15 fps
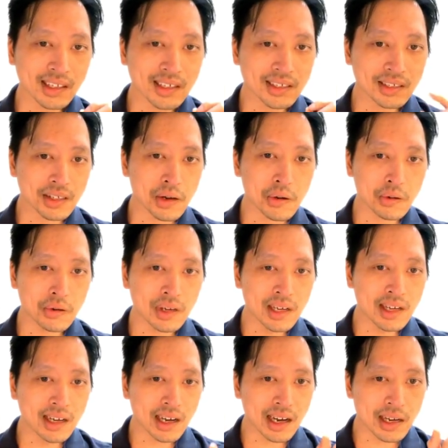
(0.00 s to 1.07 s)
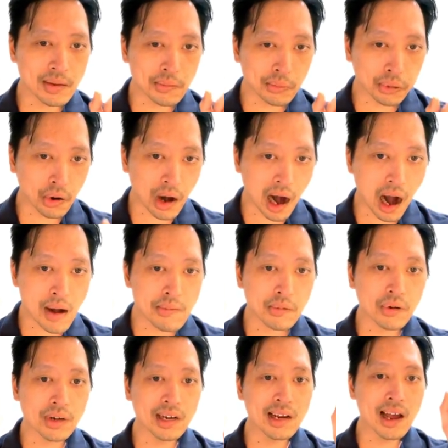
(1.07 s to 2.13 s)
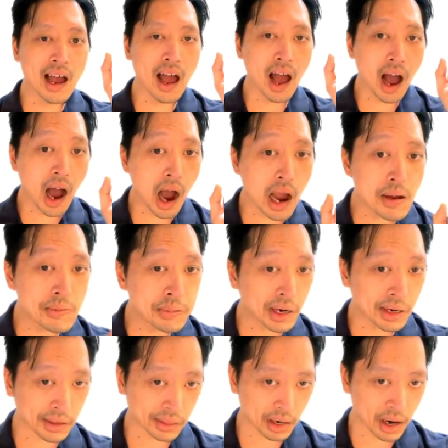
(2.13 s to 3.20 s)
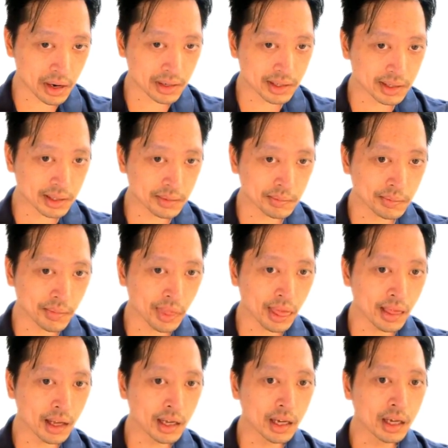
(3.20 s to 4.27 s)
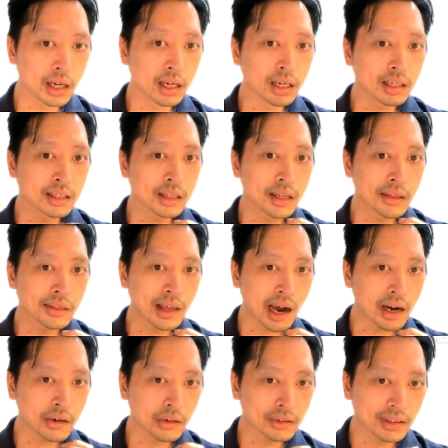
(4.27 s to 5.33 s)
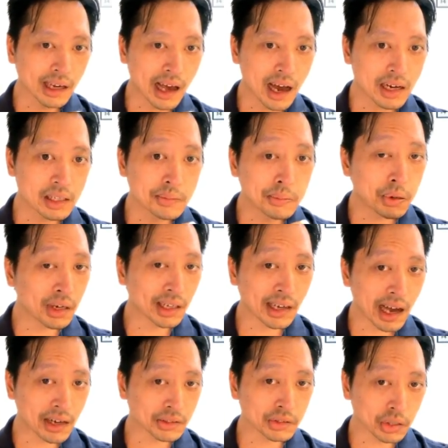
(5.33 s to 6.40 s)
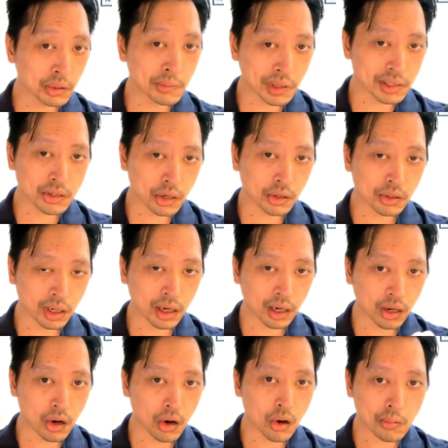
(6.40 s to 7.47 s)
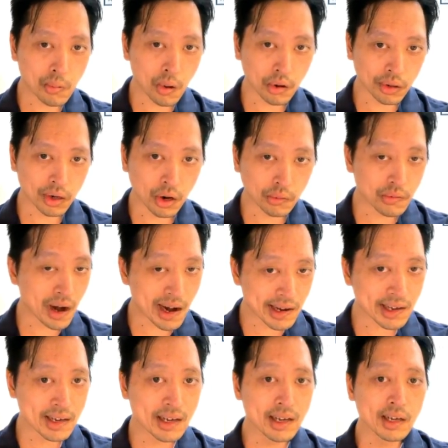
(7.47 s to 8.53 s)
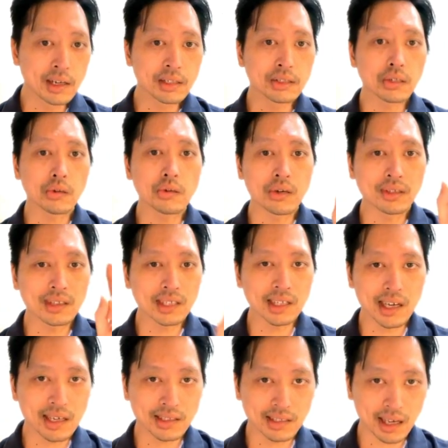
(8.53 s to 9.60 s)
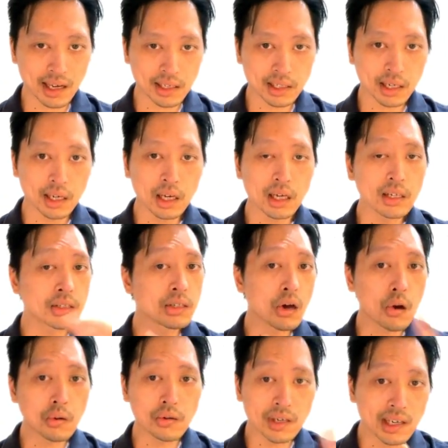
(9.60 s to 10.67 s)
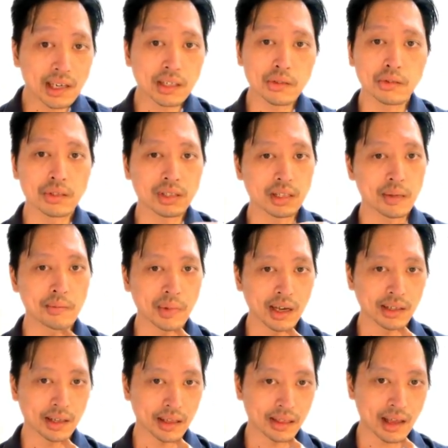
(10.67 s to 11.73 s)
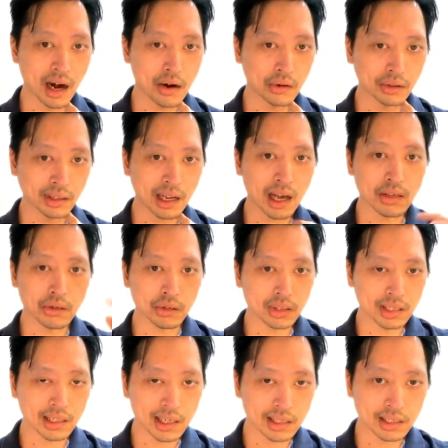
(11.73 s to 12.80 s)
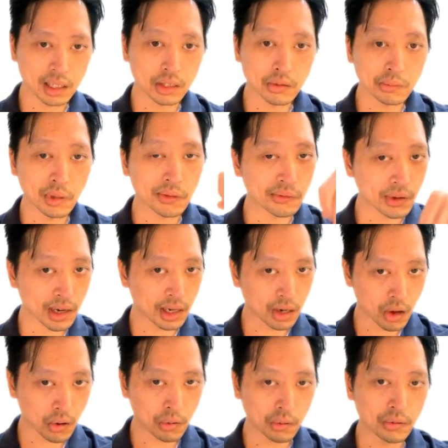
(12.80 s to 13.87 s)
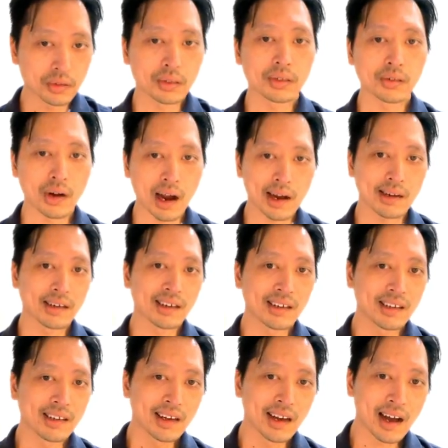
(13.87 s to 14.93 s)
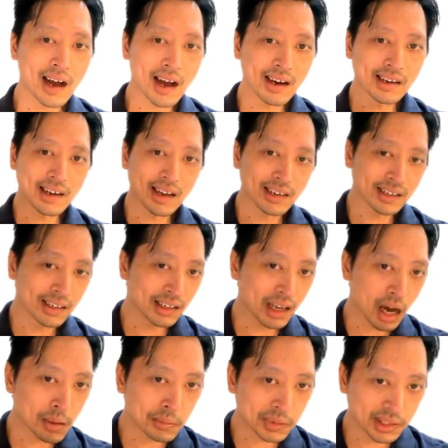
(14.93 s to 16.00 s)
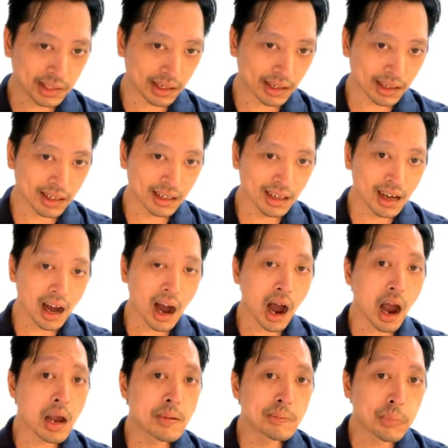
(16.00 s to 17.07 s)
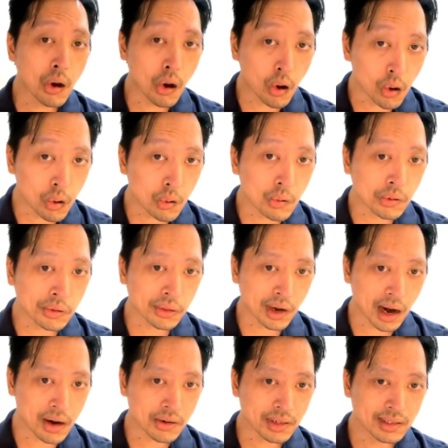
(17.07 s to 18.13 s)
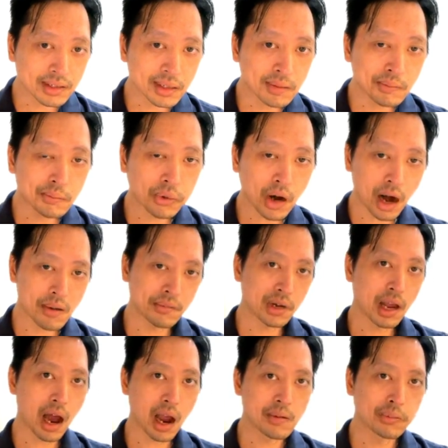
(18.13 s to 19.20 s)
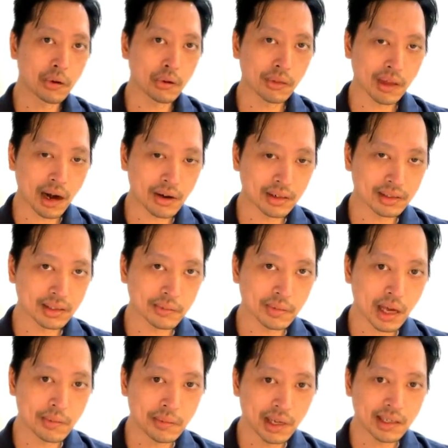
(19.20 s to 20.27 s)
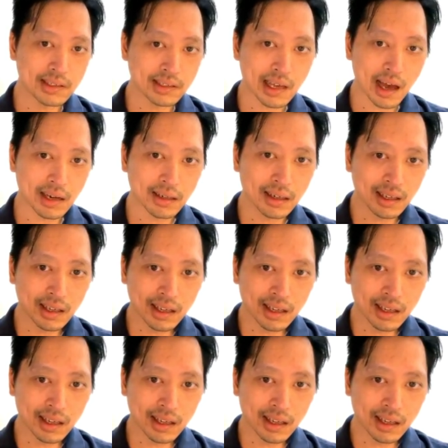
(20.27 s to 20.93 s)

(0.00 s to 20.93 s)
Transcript: so in primary hyperthyroidism the thyroid gland is putting out so much uh, hormone already. So your TSH don't need to stimulate the thyroid gland. Your TSH should be very low, right? And the opposite, hypothyroidism, primary hypothyroidism, that means that,